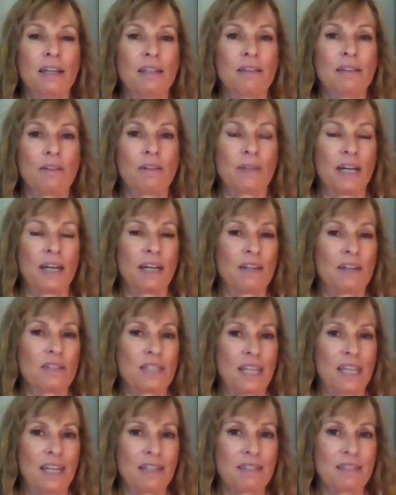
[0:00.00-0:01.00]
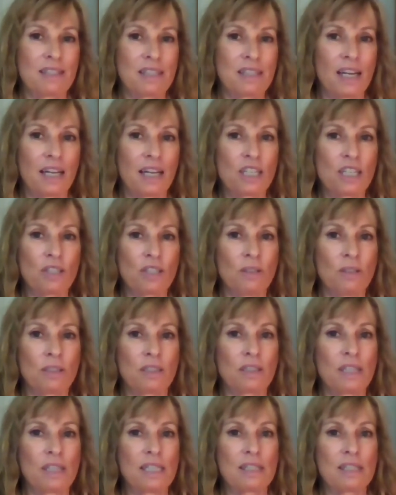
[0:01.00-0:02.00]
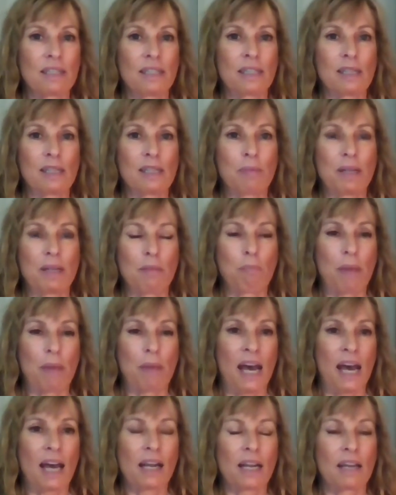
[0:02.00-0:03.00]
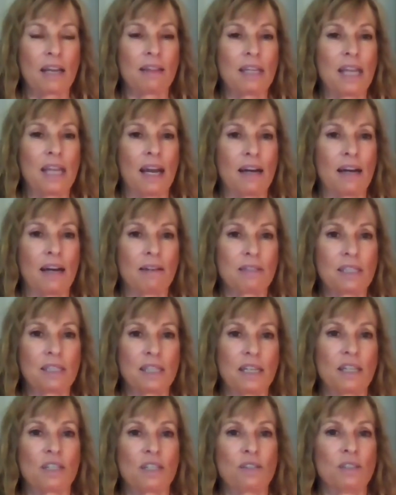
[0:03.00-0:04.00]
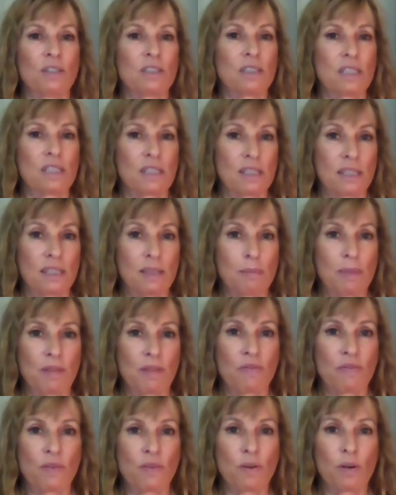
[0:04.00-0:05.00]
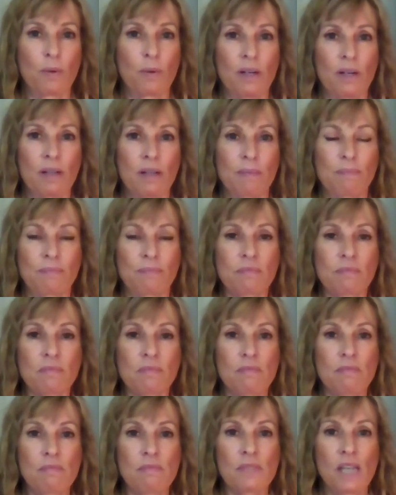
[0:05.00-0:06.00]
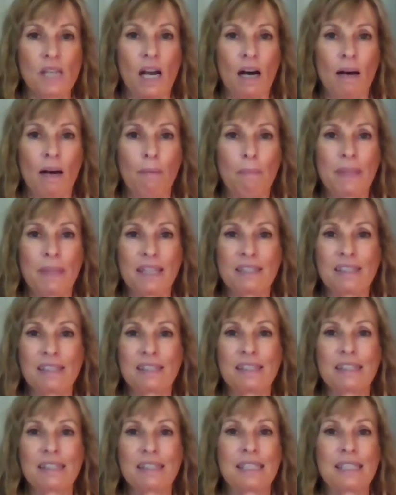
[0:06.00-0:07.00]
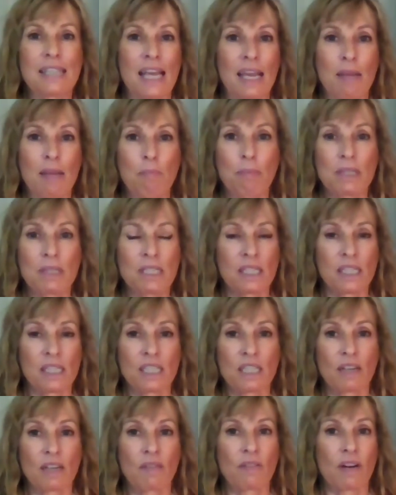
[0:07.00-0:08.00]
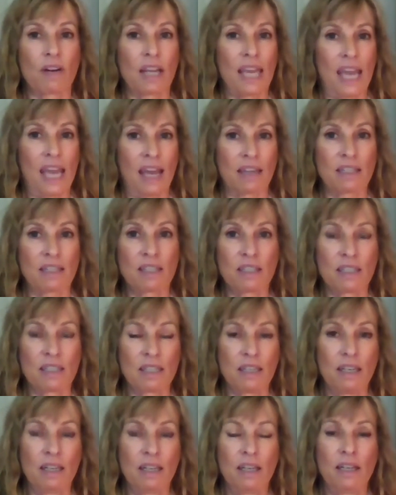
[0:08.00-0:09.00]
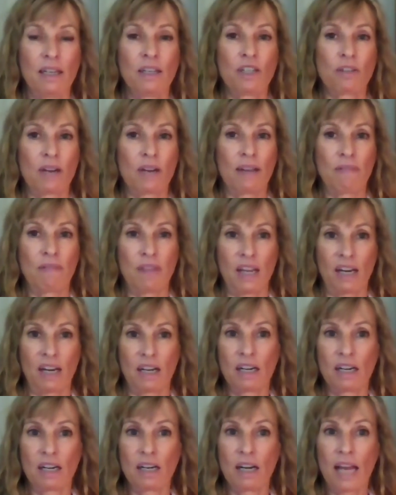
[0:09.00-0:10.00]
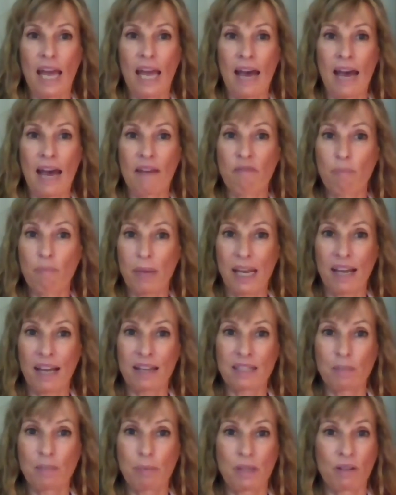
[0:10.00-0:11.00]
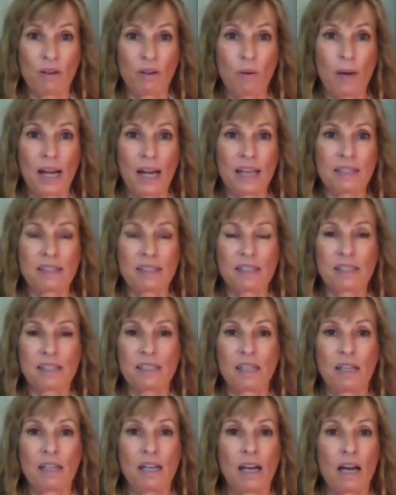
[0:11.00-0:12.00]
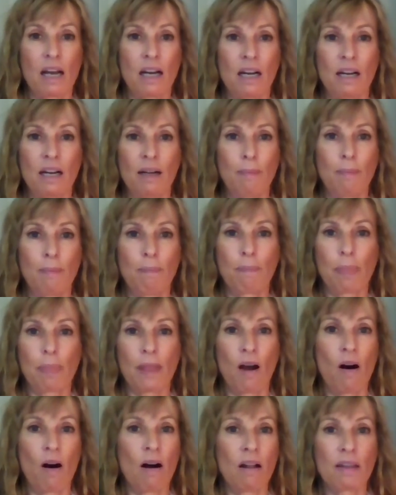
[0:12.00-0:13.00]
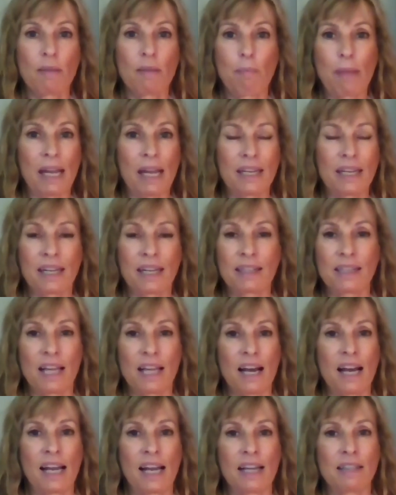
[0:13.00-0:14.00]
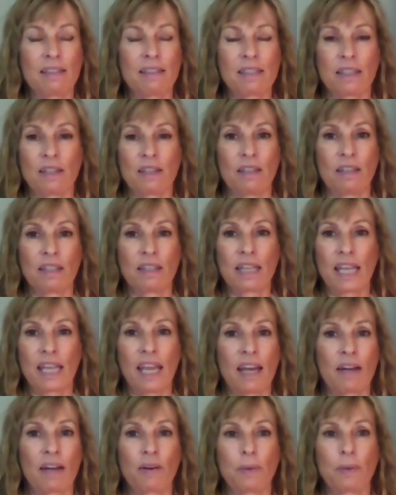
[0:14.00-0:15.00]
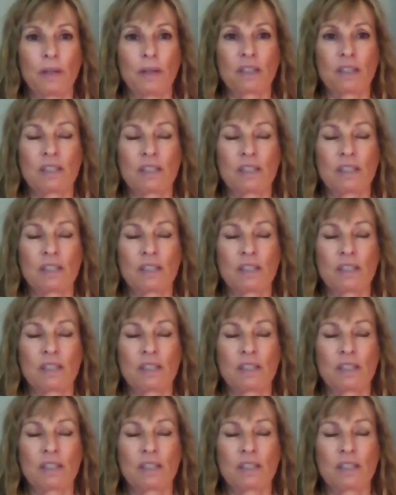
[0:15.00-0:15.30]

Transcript: The rider's inside shoulder is a little bit back, and the outside shoulder is a little bit forward. This is the same position for canter, travers, half pass, pirouettes, all the bending lines and all the canter work.